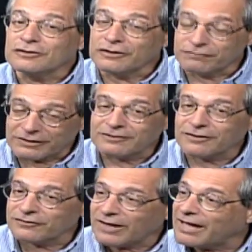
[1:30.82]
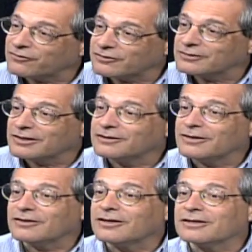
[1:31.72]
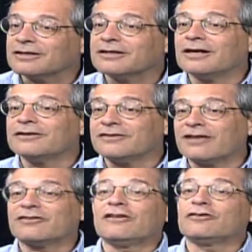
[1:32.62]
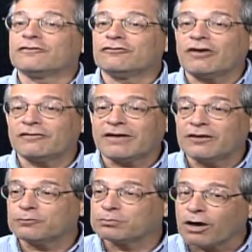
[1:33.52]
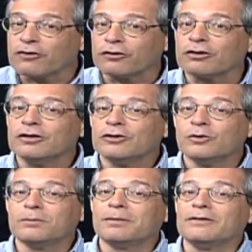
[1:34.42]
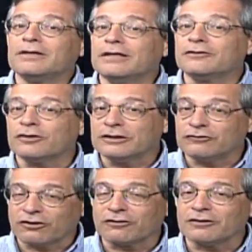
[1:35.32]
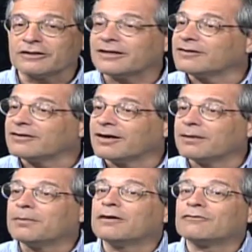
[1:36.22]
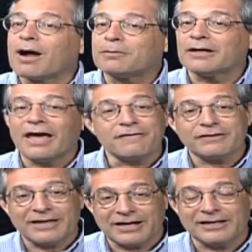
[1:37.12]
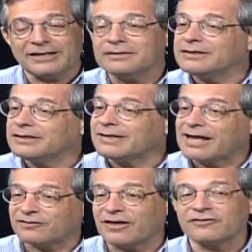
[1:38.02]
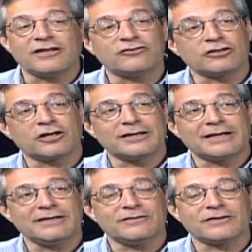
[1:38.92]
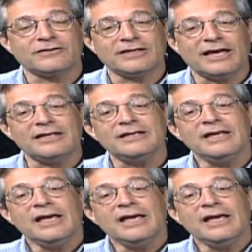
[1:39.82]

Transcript: convicted assassin in the uh, uh assassination of JFK's brother, who had been the Attorney General at that time, Robert F. Kennedy. The, that assassination occurred in 1968.